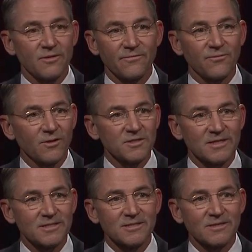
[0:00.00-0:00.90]
the full
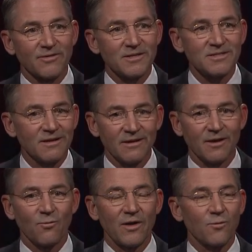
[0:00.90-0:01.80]
assistance of us,
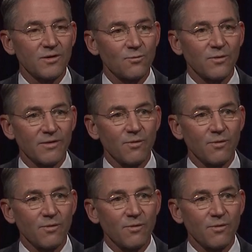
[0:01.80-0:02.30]
and why wouldn't we?